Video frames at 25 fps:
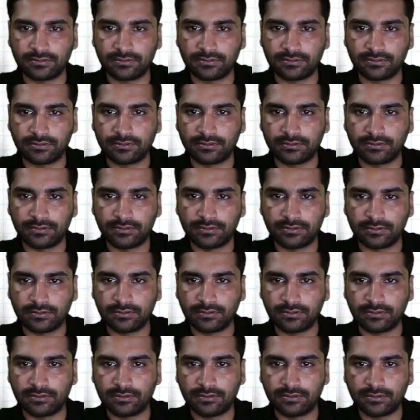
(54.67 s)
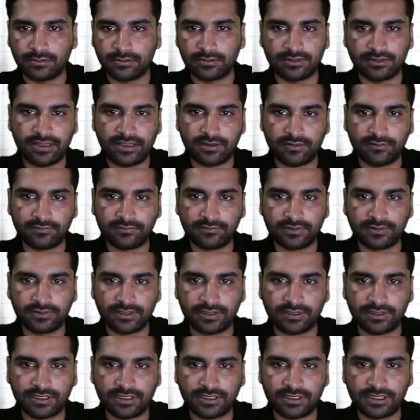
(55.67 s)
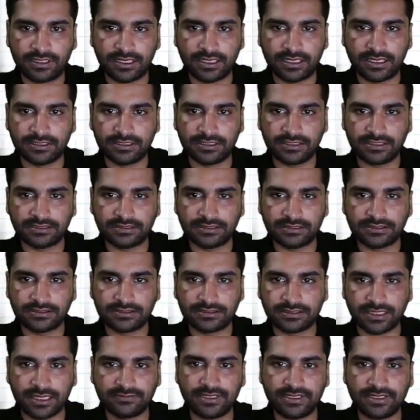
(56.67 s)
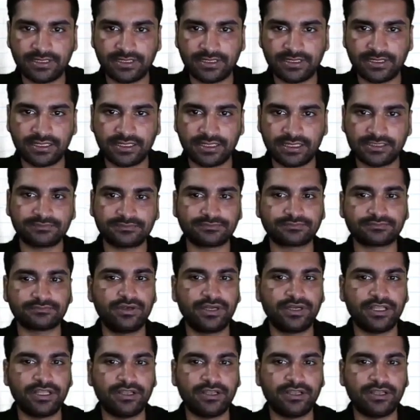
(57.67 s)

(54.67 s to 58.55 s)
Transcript: surveying of the cast as well as mounting of the